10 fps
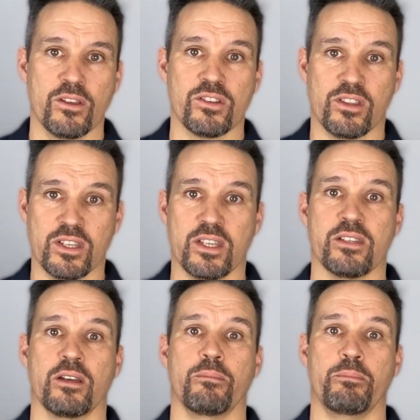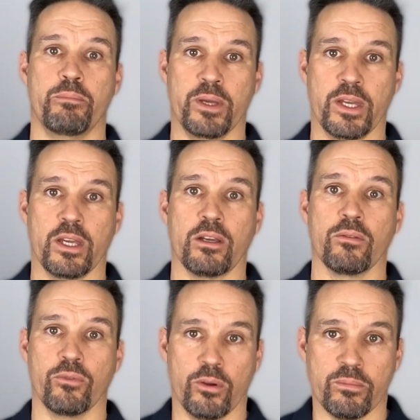So this is a big
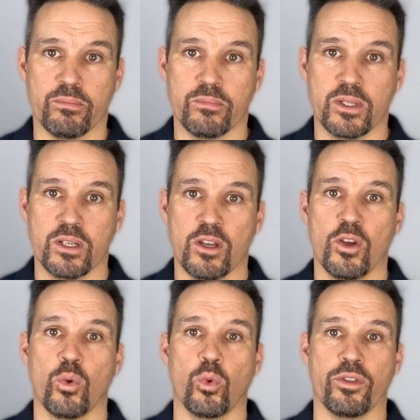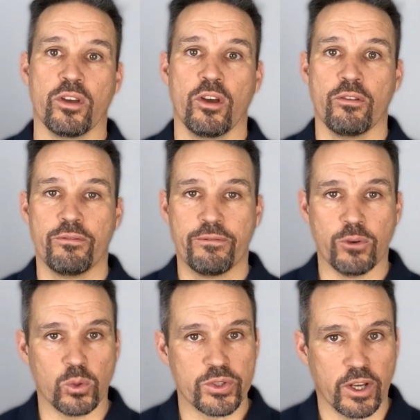room with
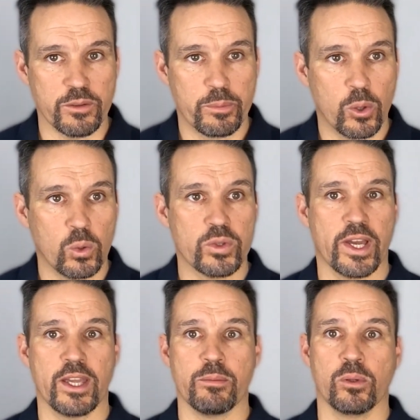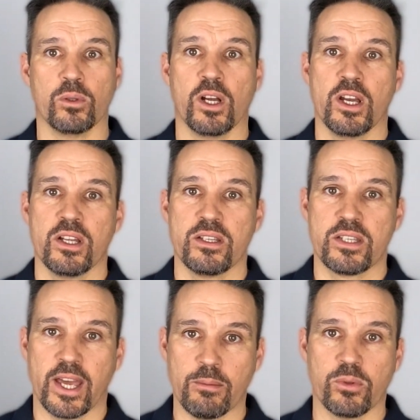full-size pool table,
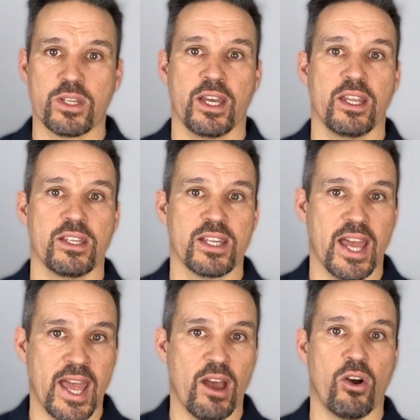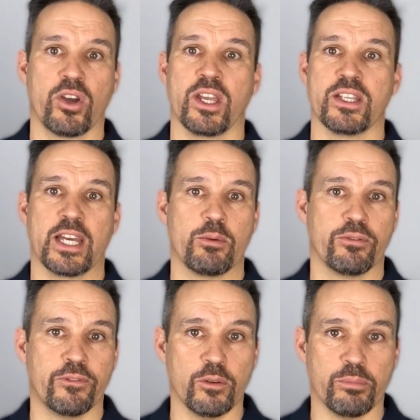table tennis, air hockey,
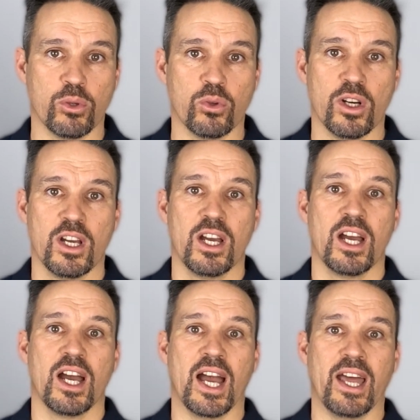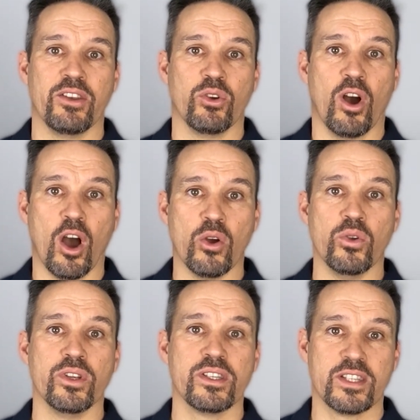table football, and your
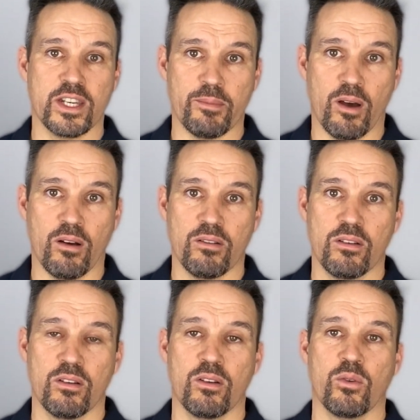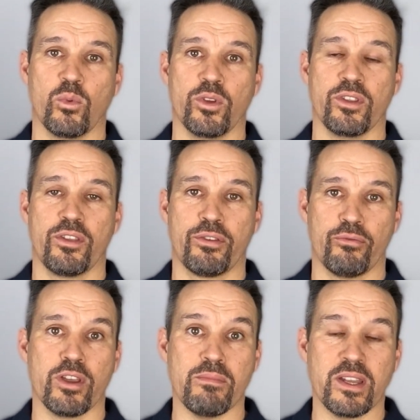own cinema with
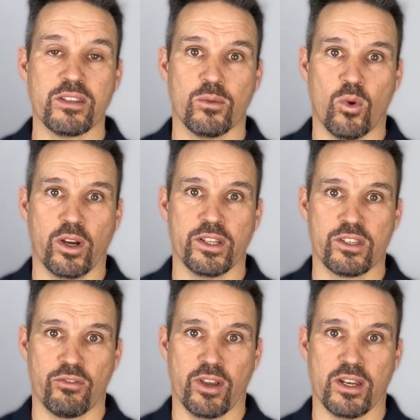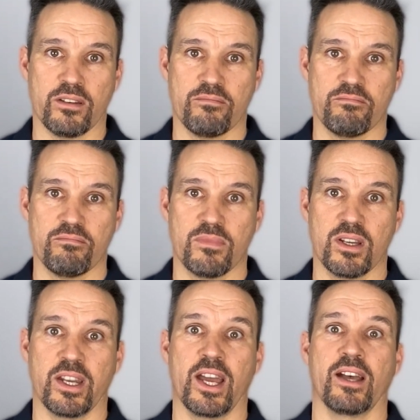three meter wide screen,
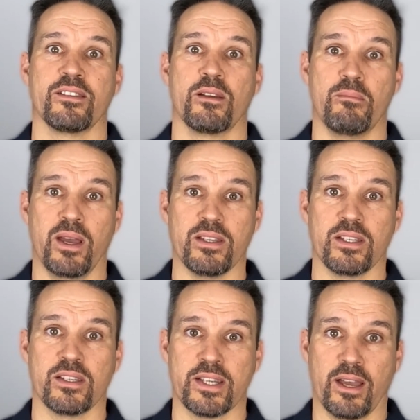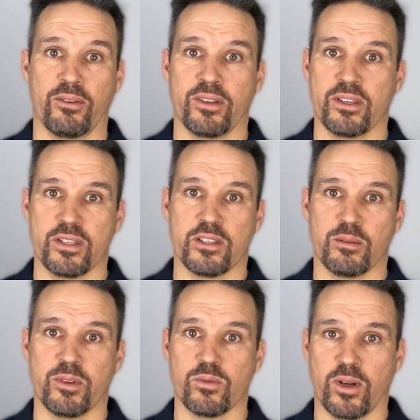and it has an amazing sound
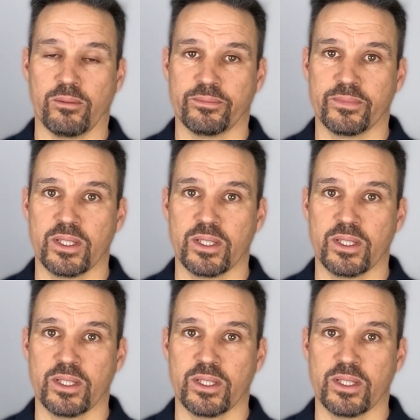system as well.